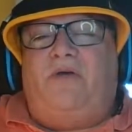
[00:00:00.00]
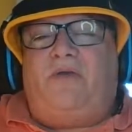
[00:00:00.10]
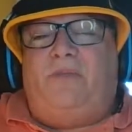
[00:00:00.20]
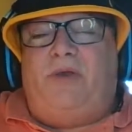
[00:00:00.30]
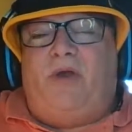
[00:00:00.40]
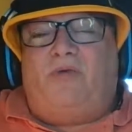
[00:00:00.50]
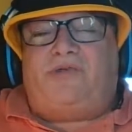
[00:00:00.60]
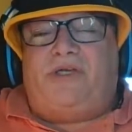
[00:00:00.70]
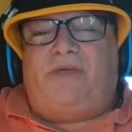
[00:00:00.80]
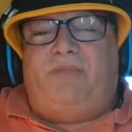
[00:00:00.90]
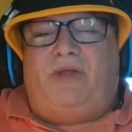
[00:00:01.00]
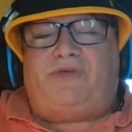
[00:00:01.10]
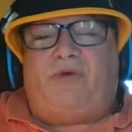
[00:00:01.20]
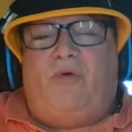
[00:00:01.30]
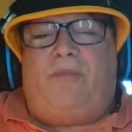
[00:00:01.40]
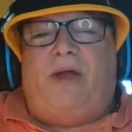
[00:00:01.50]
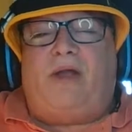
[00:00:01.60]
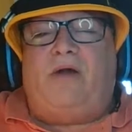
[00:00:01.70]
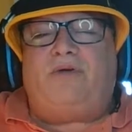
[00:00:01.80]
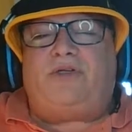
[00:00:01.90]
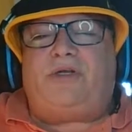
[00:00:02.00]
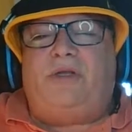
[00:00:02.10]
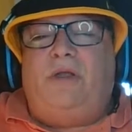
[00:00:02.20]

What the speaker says: Could be OC plus quarterback coach.